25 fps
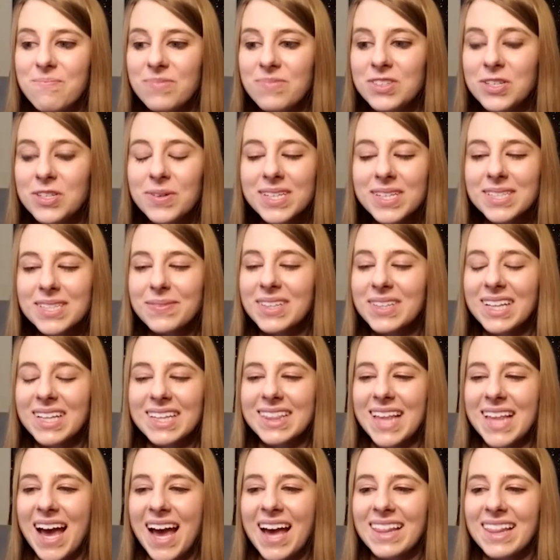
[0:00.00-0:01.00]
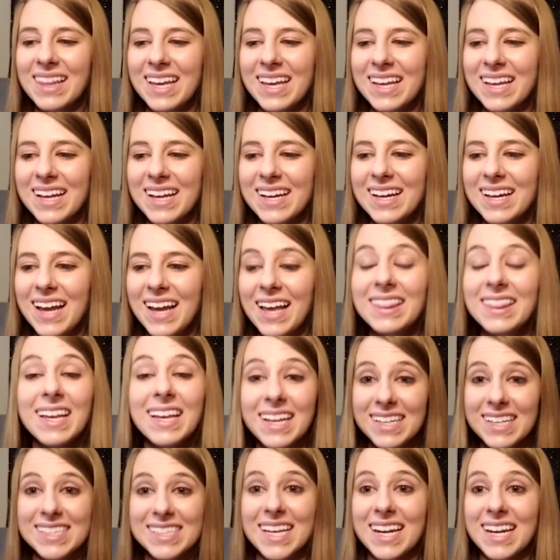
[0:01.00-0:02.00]
doing something like that, like
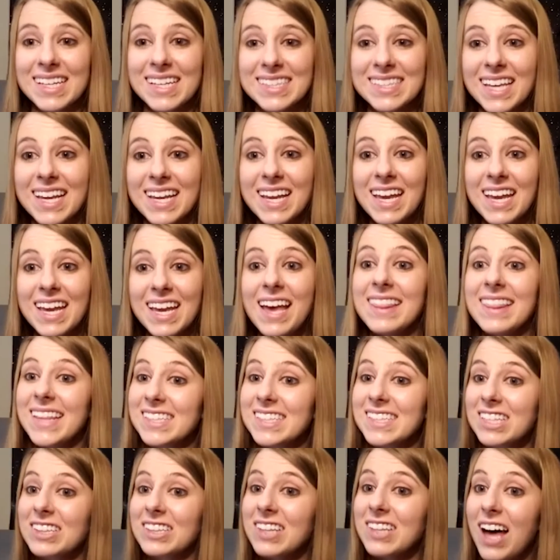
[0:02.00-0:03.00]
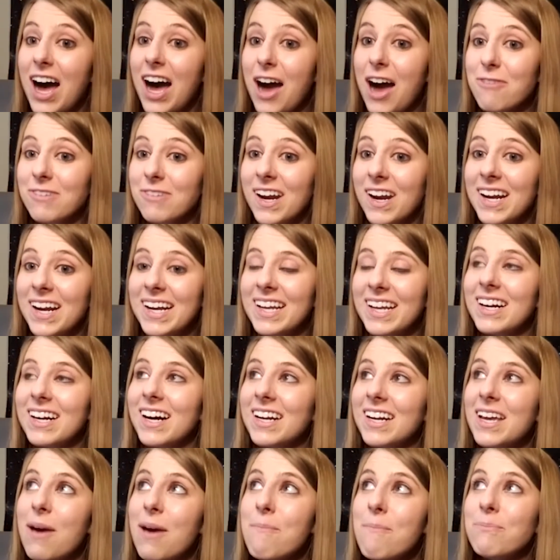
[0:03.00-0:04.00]
I said, it's like that's a lot riding
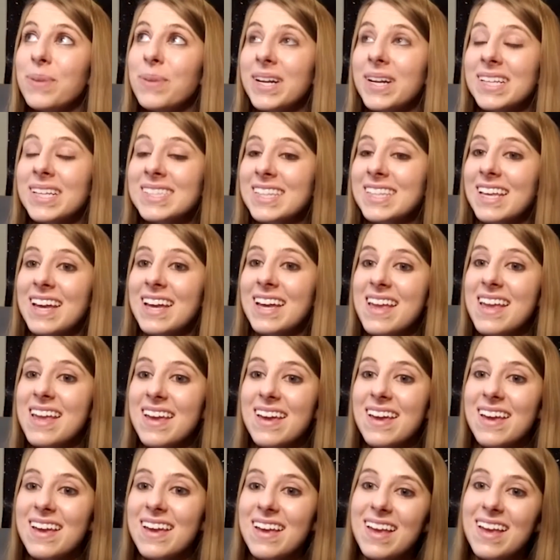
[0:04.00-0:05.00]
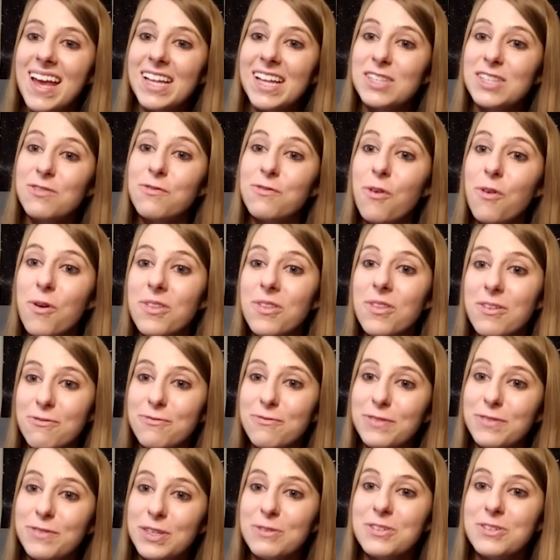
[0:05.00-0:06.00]
on it, but it's like it's for the
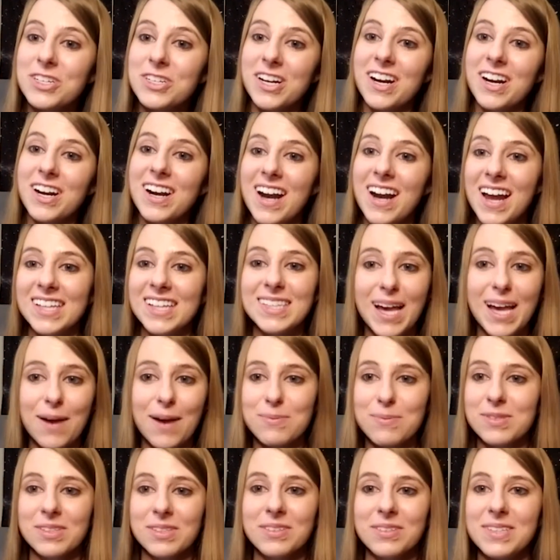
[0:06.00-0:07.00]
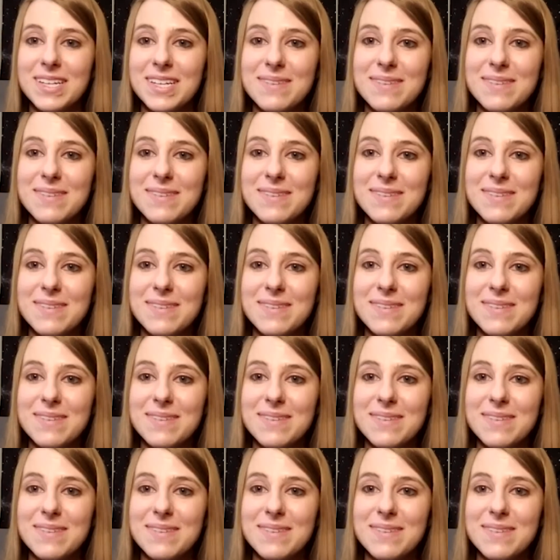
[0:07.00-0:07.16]
future. It's absolutely